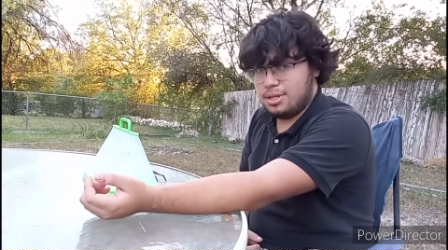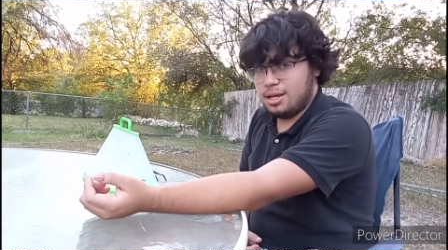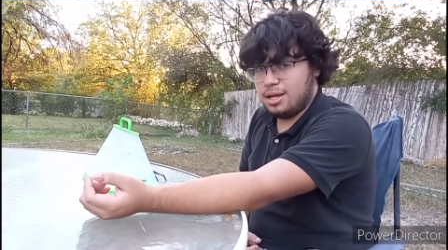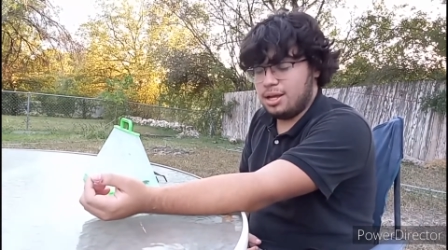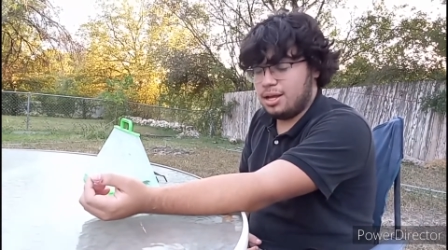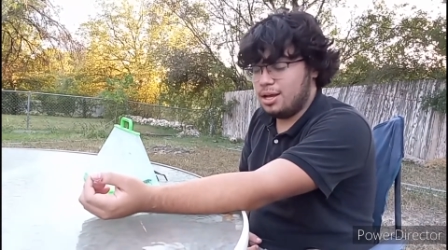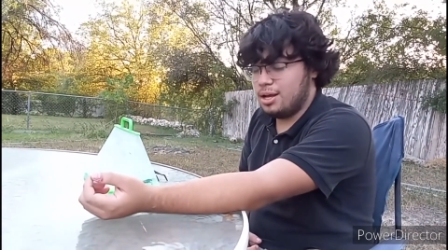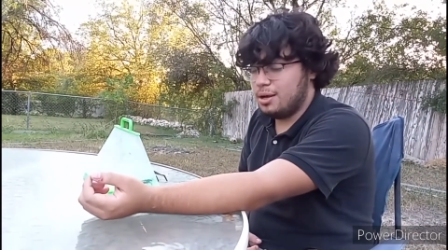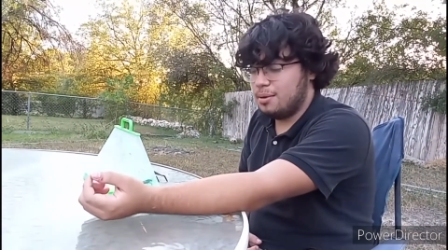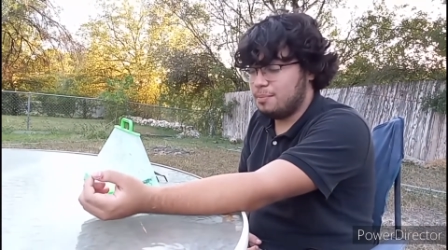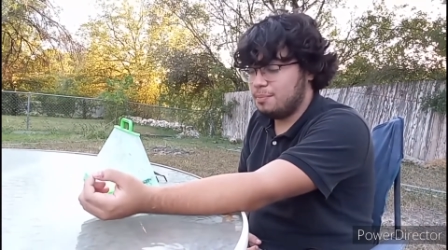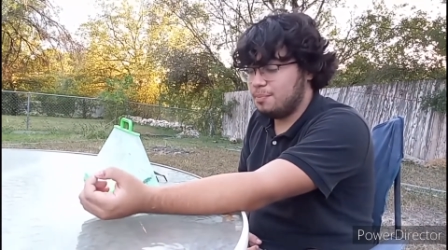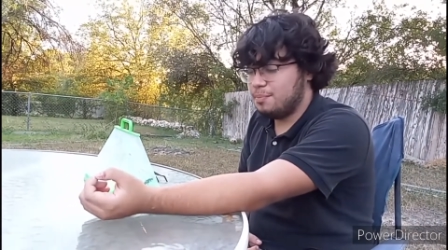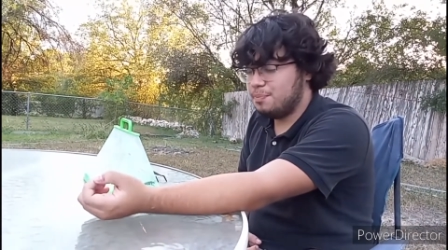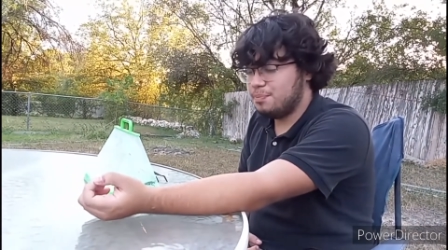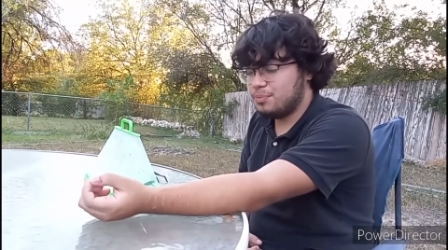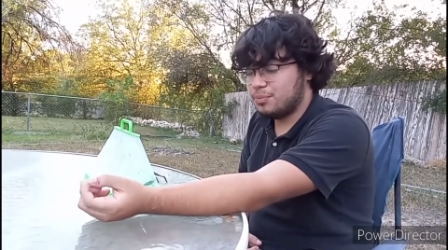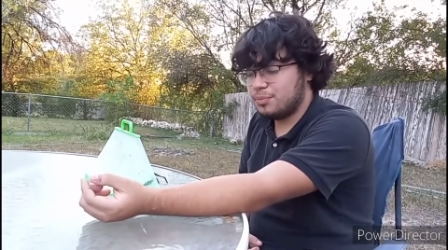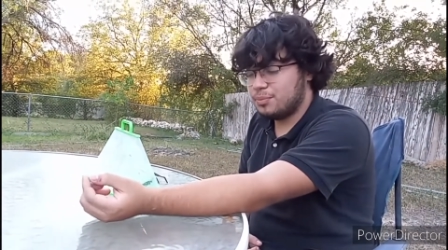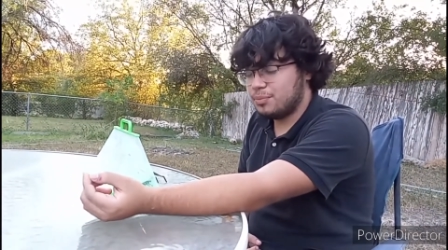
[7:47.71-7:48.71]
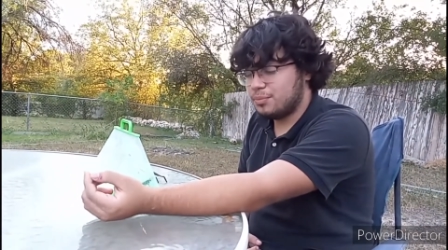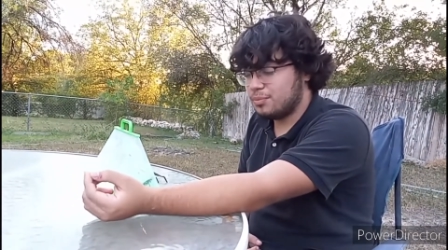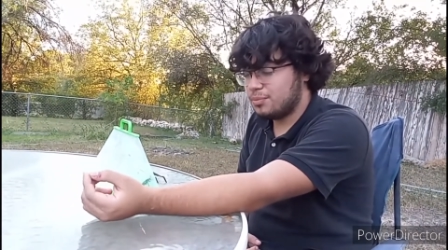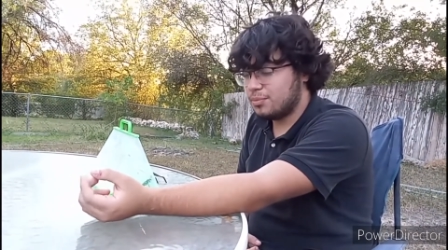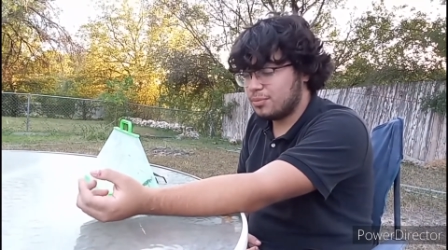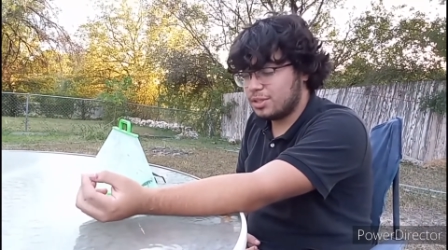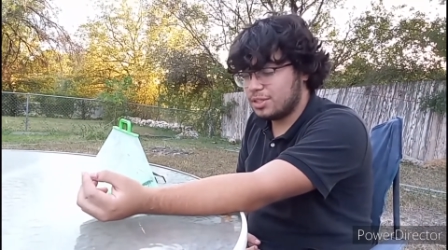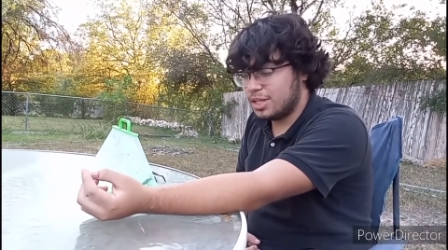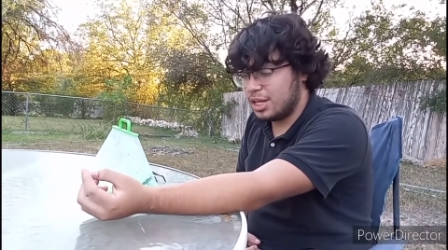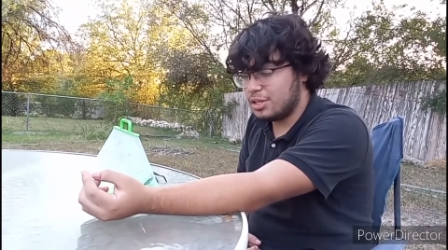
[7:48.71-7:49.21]
um,
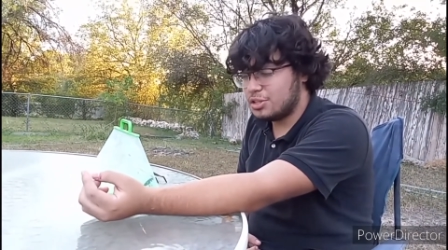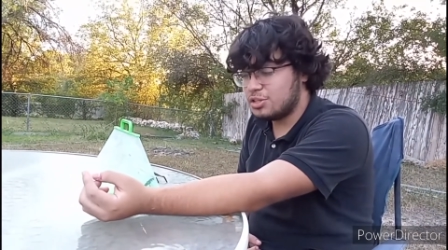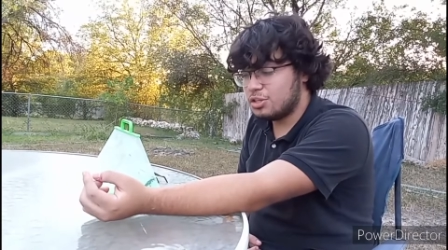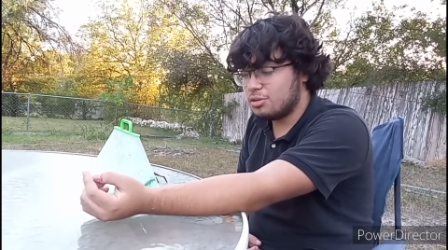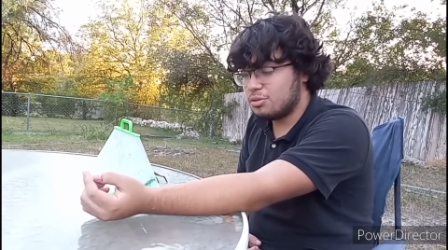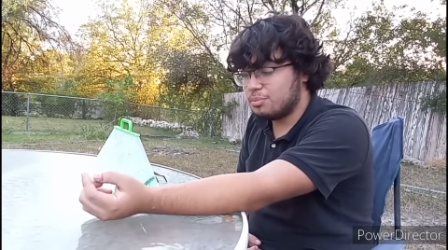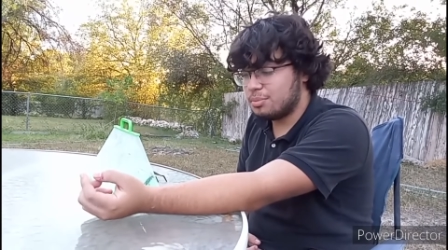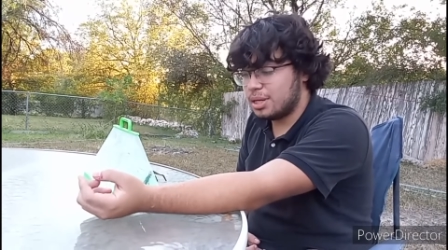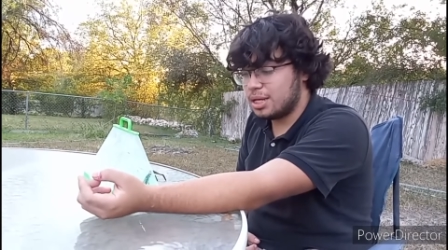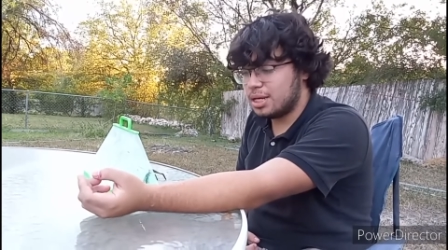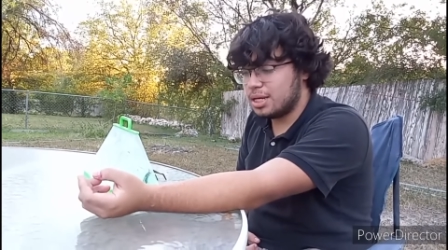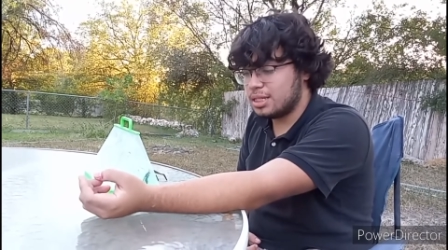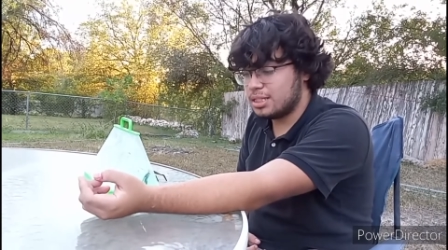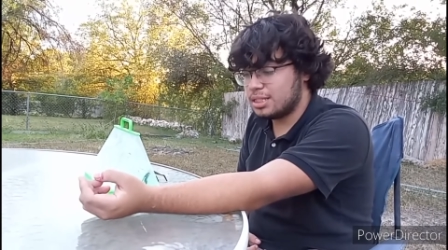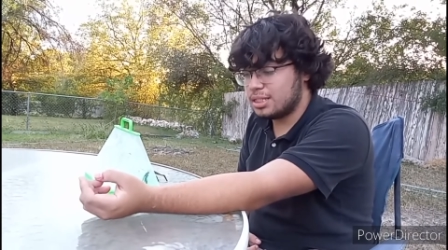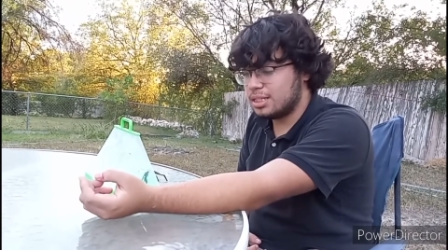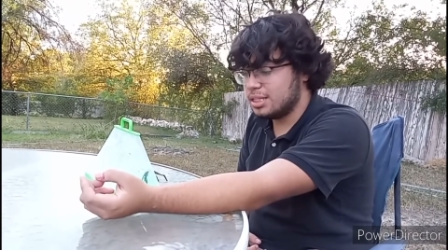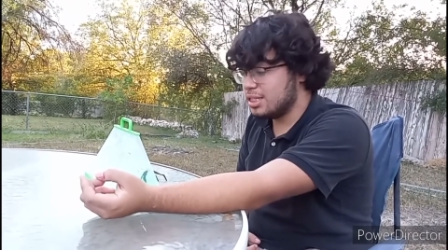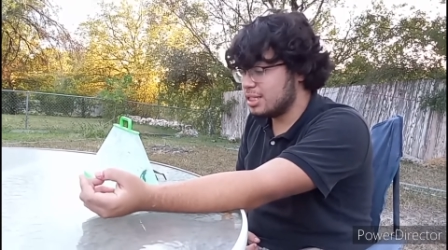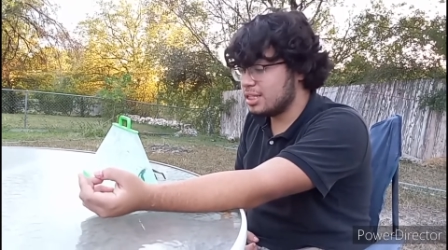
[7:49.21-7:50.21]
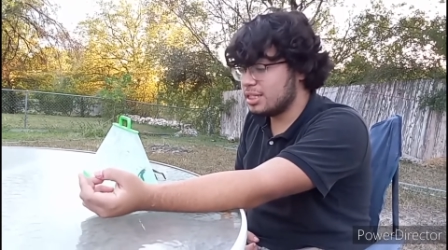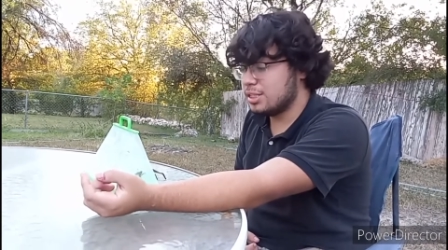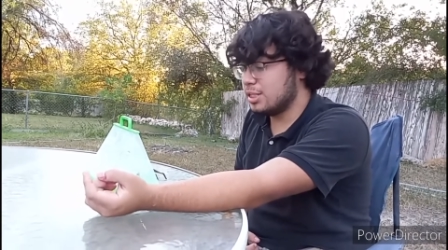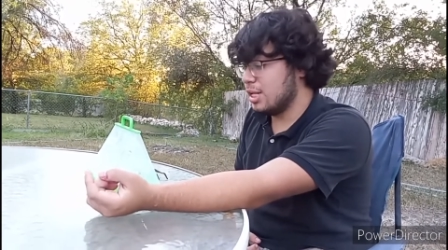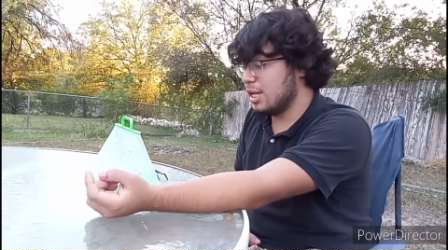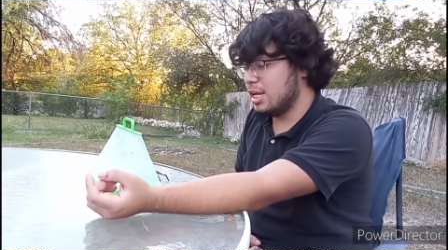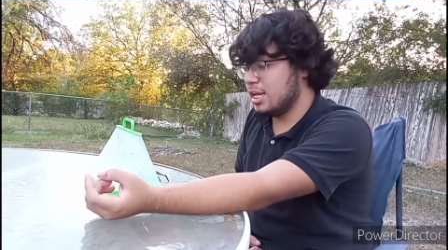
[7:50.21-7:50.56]
stay tuned because this